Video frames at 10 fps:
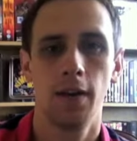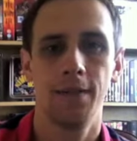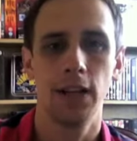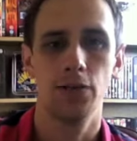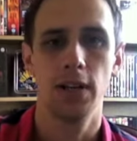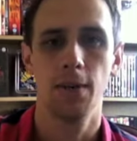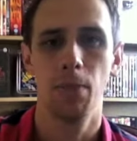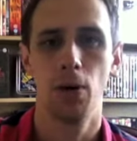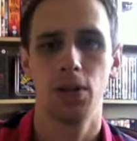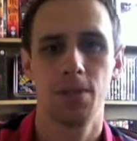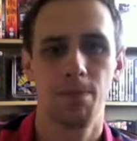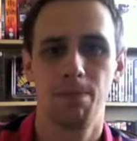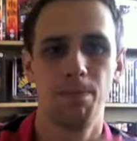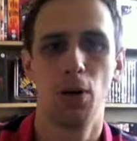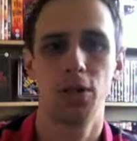featuring a
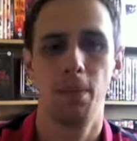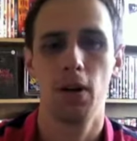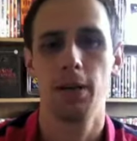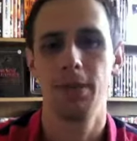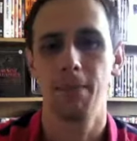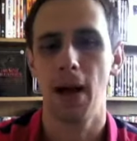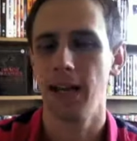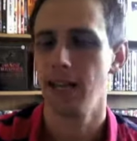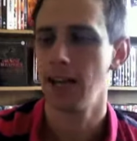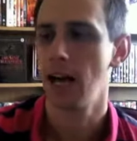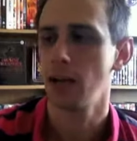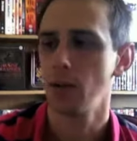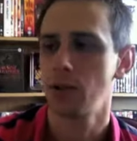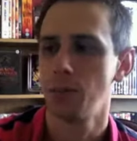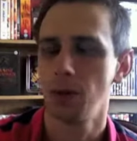post-apocalyptic biker gang who
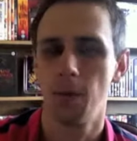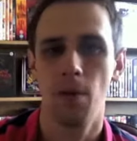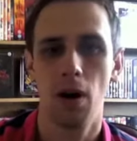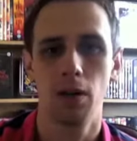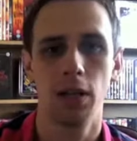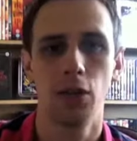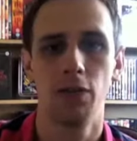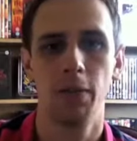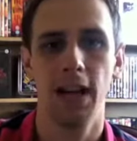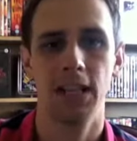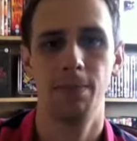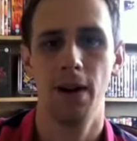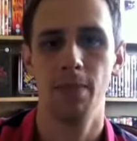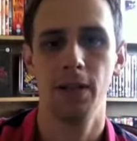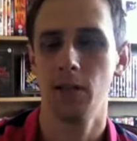stumble upon a government
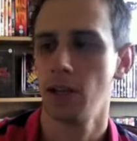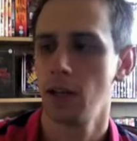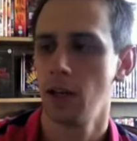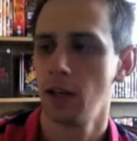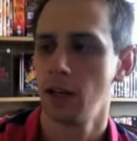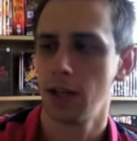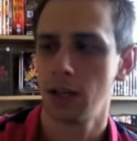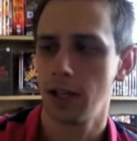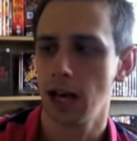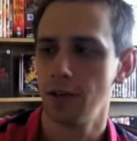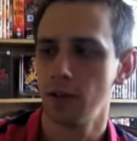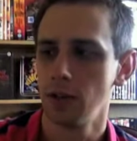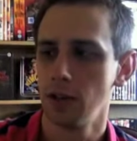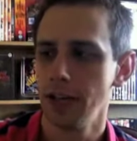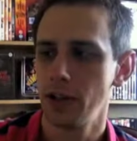experiment to kind of
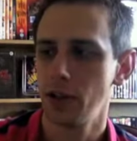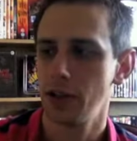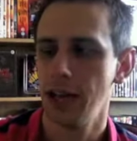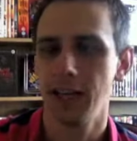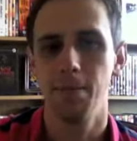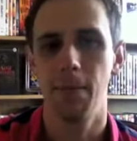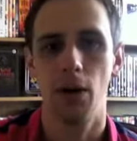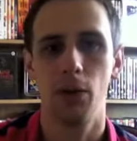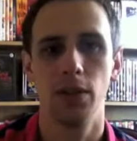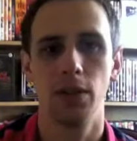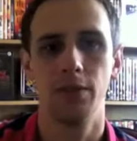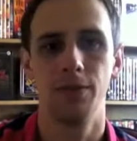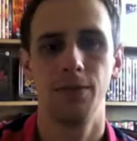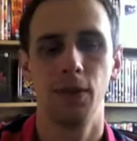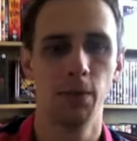unleash the hidden powers of
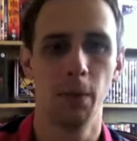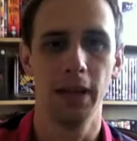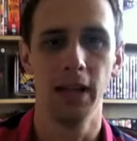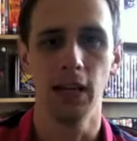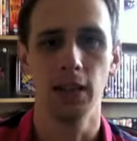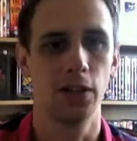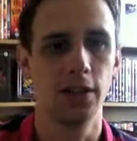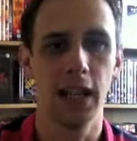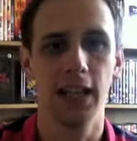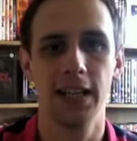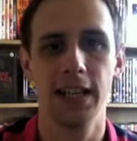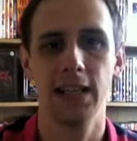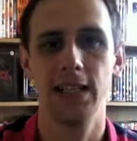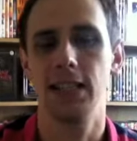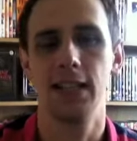human beings, you know,
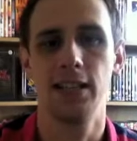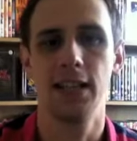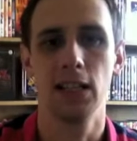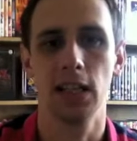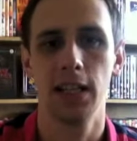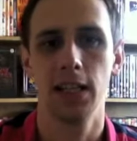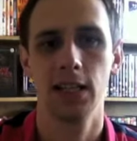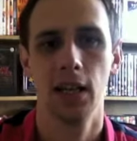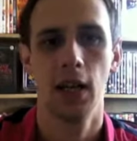telekinesis and things like this.